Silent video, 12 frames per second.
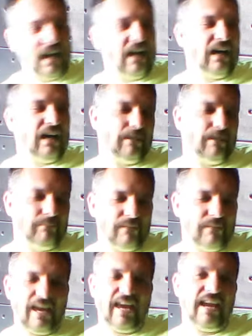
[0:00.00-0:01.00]

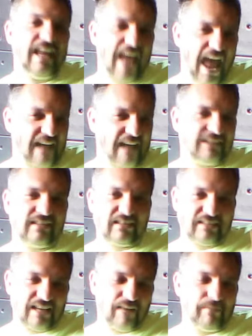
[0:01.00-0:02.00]
any
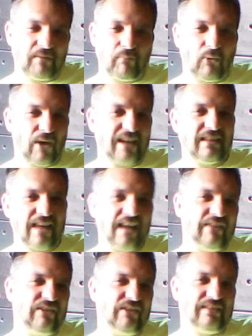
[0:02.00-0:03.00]
access to help me break
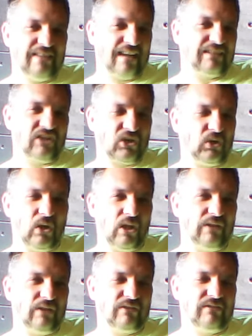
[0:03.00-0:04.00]
down the
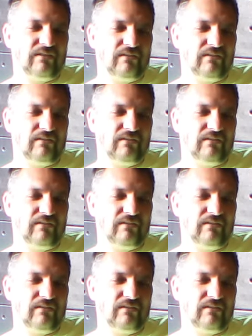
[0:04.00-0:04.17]
technical